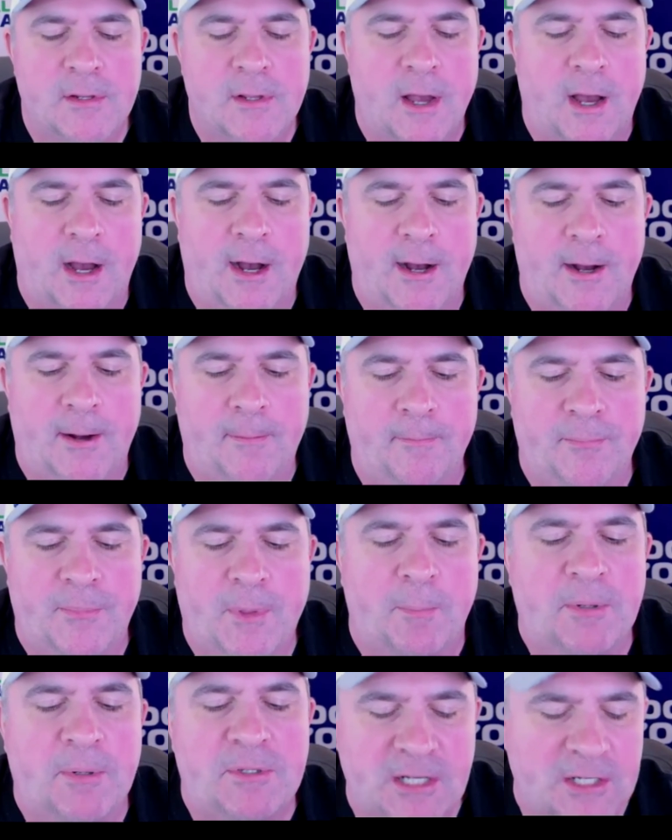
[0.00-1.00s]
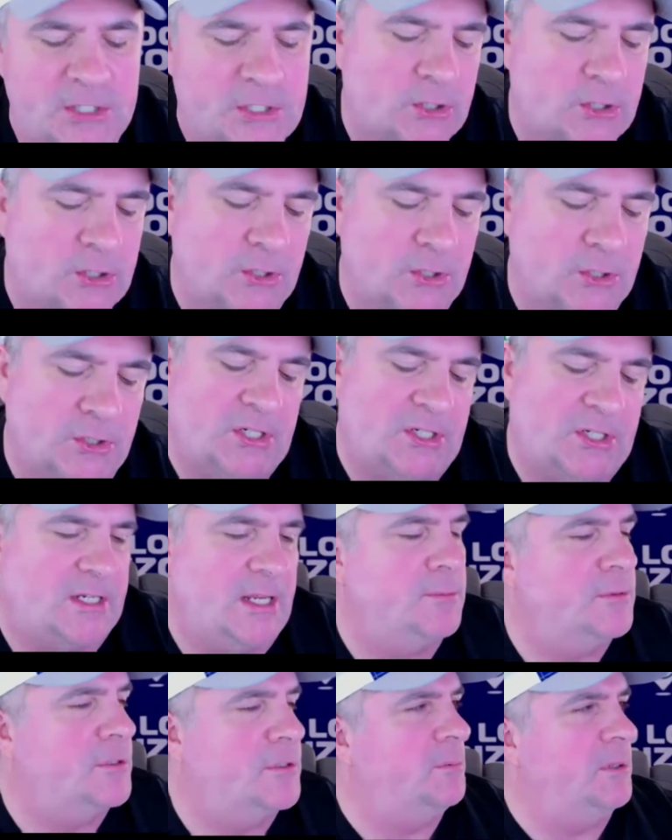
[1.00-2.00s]
the potential just
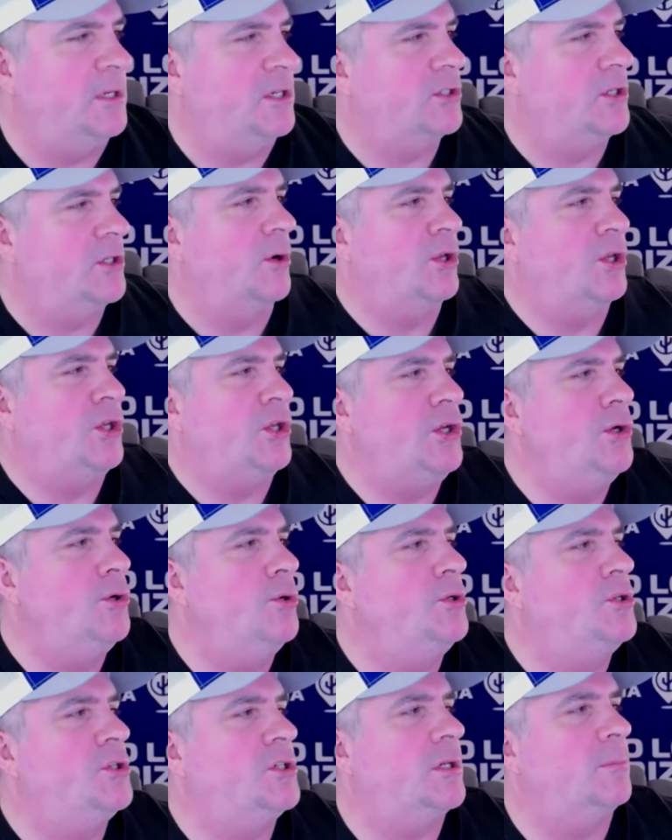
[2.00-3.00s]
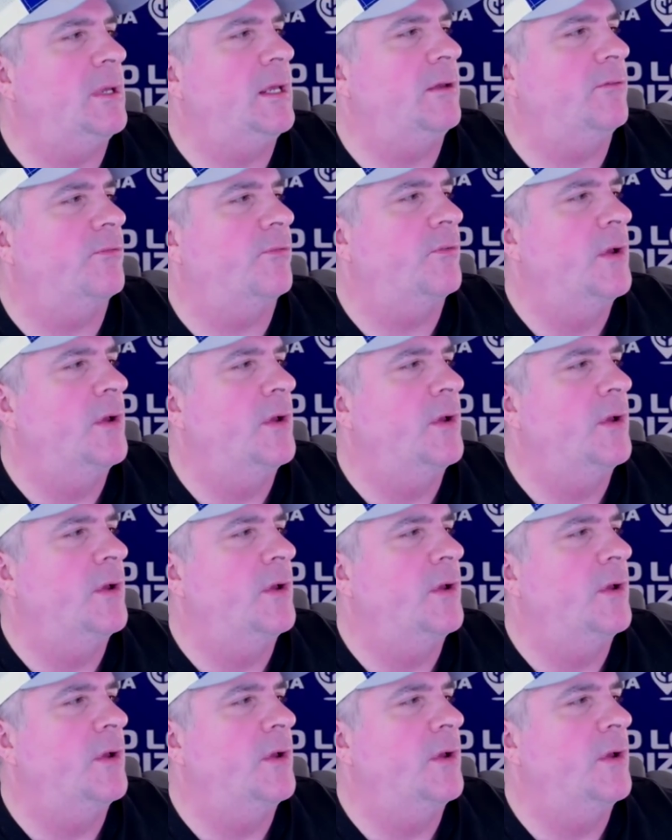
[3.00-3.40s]
seems to be so huge to me,